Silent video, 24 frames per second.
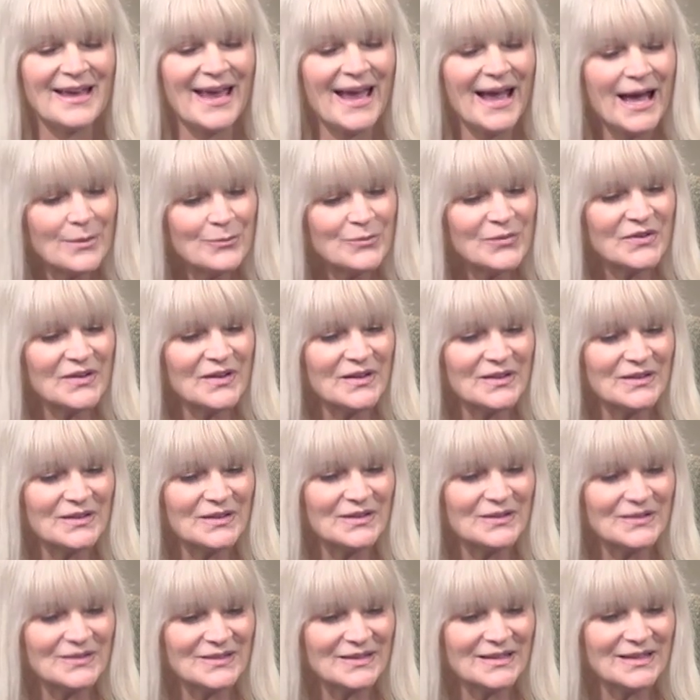
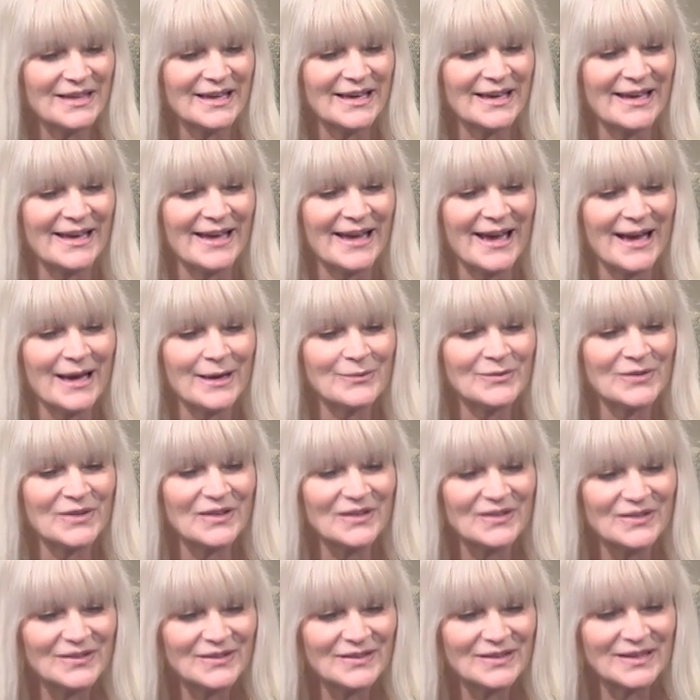Absolutely,
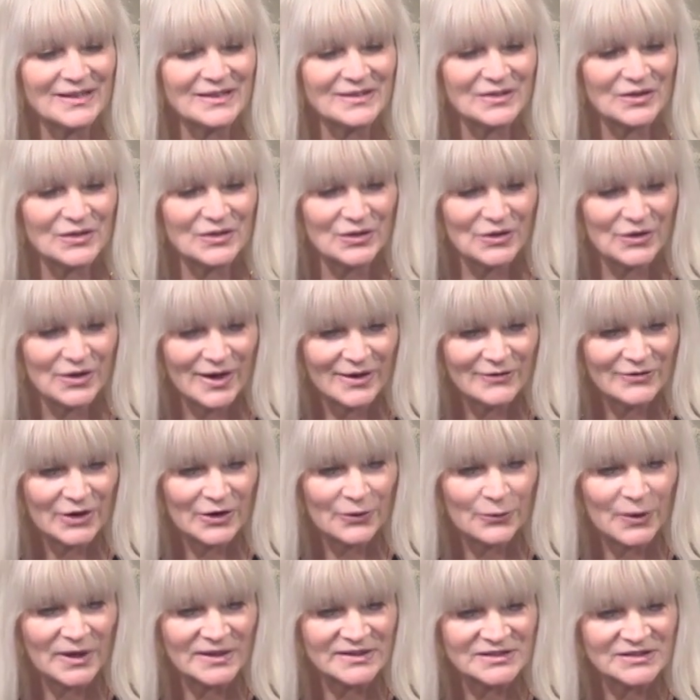absolutely. So, do you have a
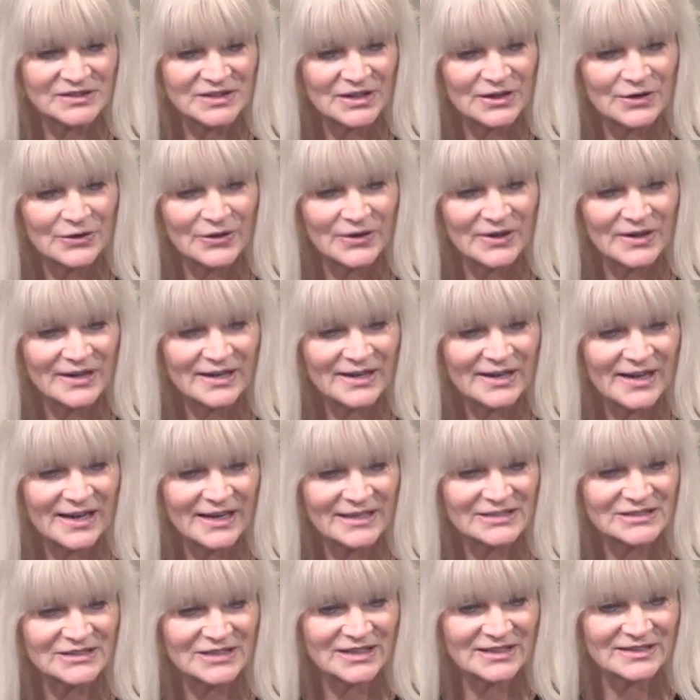question or a
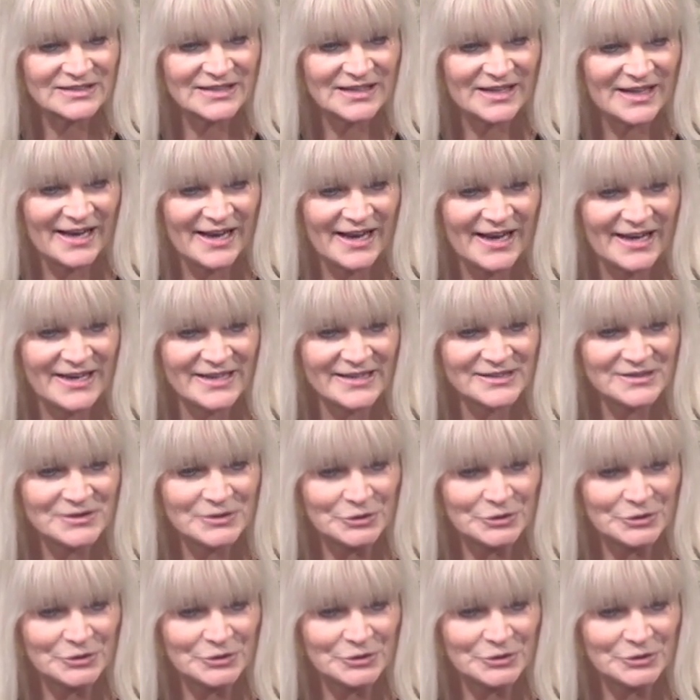connection today?